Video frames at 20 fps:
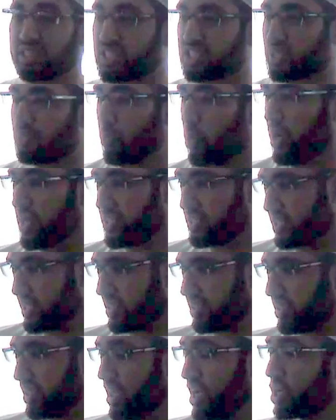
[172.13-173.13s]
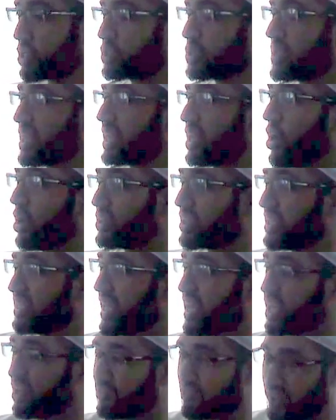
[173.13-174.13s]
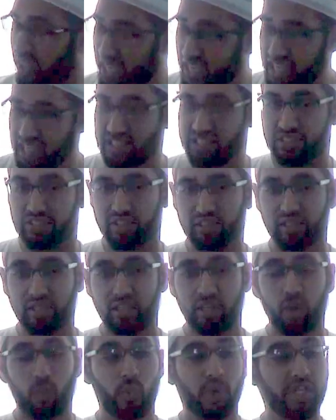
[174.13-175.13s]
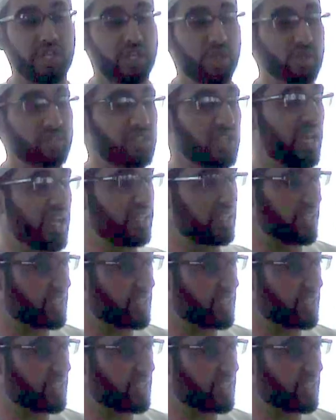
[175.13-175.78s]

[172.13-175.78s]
disappointed. So that on the day of Eid, when you're saying